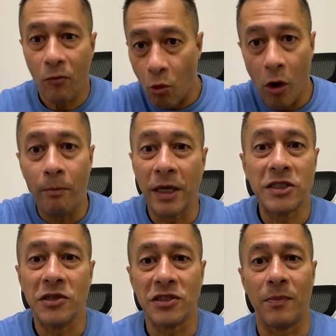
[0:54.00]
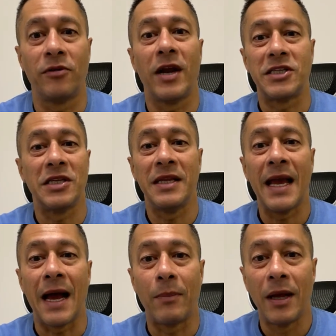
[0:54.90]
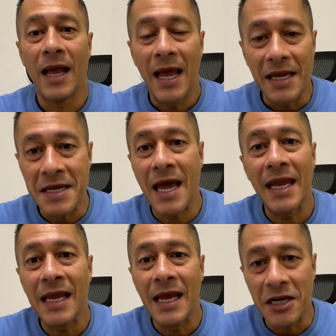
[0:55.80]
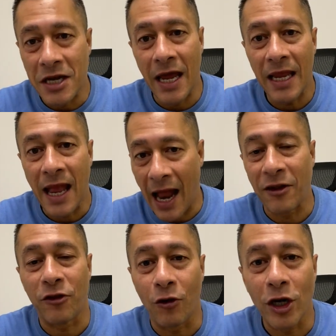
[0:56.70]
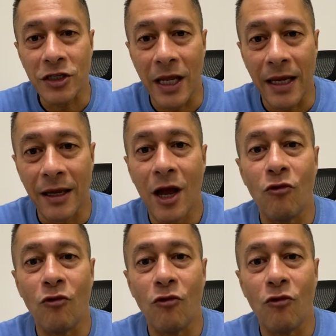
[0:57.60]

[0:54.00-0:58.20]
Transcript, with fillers: what buttons to press in the app. Nay, nay, and thrice nay.